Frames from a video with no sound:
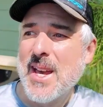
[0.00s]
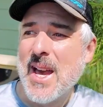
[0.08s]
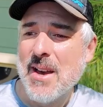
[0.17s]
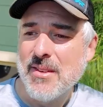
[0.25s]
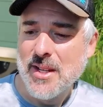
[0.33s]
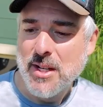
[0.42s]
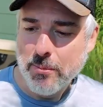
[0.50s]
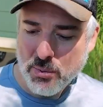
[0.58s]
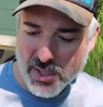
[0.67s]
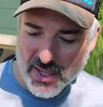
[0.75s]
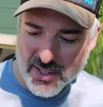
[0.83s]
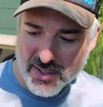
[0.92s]
have it
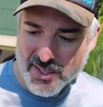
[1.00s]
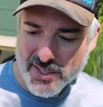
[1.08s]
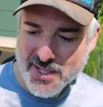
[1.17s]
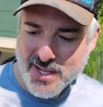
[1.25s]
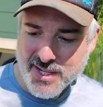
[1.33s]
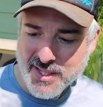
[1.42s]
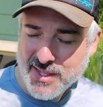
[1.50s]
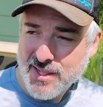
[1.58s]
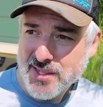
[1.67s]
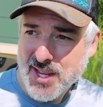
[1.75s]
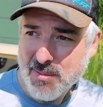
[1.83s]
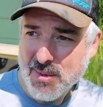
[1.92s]
approximately the
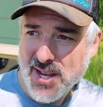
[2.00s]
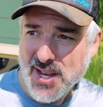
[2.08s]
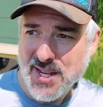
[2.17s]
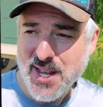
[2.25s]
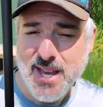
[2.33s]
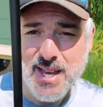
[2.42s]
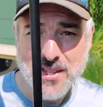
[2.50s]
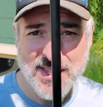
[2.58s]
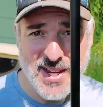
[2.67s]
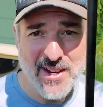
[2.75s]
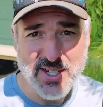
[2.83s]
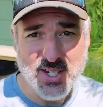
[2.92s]
same height as
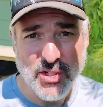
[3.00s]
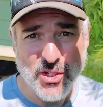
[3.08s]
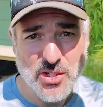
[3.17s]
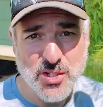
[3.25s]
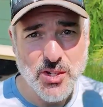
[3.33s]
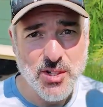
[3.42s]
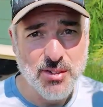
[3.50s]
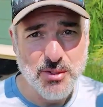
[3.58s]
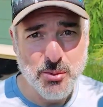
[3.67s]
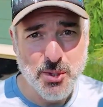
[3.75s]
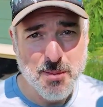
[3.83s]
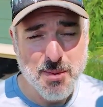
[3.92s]
the air conditioner, so I don't have
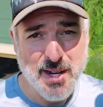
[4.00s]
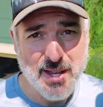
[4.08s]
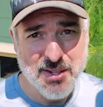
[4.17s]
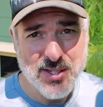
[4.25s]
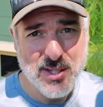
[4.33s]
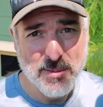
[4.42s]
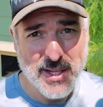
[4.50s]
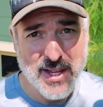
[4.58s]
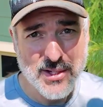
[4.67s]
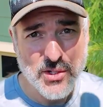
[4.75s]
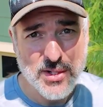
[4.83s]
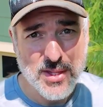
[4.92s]
to worry about having something
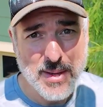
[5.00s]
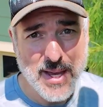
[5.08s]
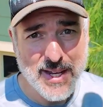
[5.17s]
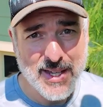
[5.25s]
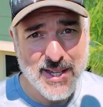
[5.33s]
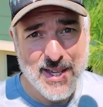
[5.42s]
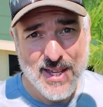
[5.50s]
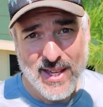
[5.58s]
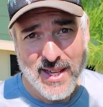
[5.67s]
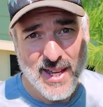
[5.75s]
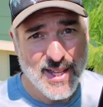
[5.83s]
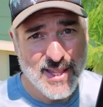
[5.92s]
extra in the back.
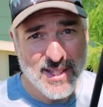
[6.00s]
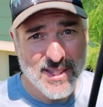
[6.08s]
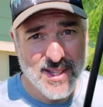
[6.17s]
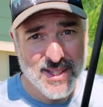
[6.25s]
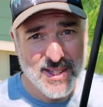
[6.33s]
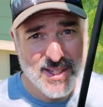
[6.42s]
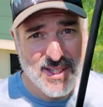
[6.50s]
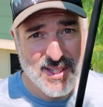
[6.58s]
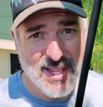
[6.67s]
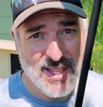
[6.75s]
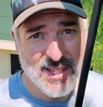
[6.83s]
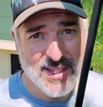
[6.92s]
And let's
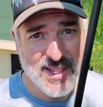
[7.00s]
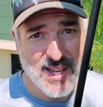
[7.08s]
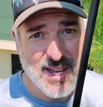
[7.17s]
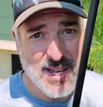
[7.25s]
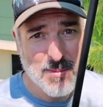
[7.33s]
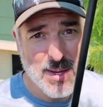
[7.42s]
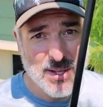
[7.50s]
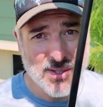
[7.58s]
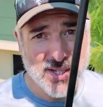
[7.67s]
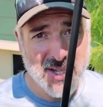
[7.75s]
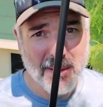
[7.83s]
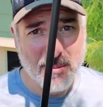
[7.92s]
get this guy
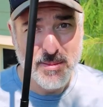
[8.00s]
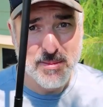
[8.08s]
mounted up.